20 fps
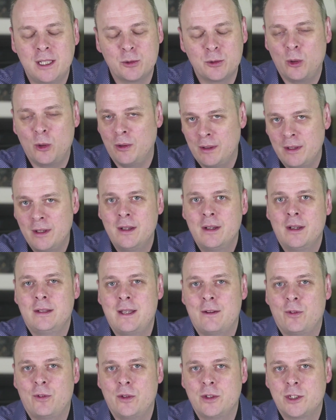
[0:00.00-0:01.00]
These are all
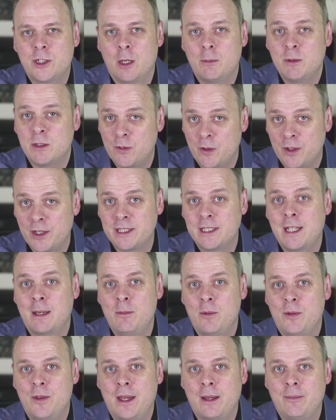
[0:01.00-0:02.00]
different terms for the
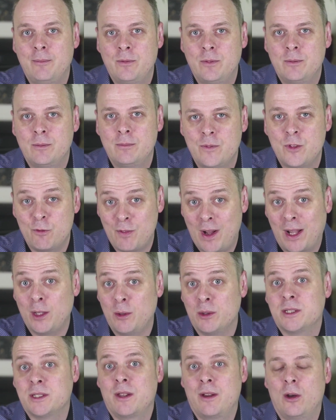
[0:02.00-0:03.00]
same thing, the
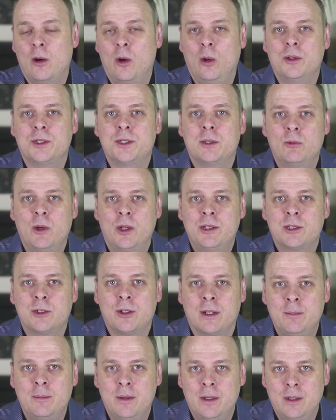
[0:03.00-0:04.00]
values that it holds at
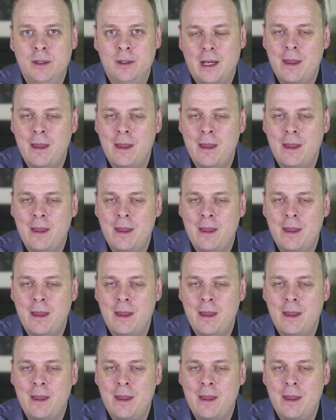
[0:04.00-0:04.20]
runtime.